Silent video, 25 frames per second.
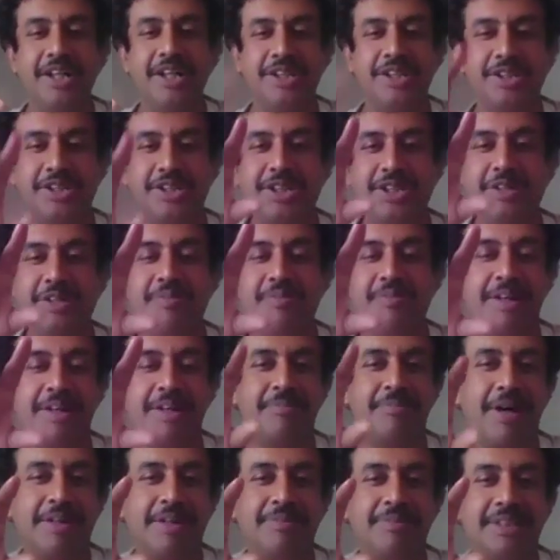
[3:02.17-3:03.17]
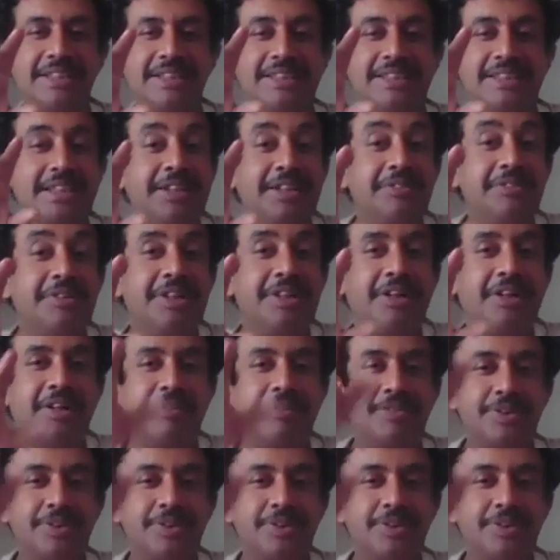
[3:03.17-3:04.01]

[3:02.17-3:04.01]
So Shiva and Parvati is the union of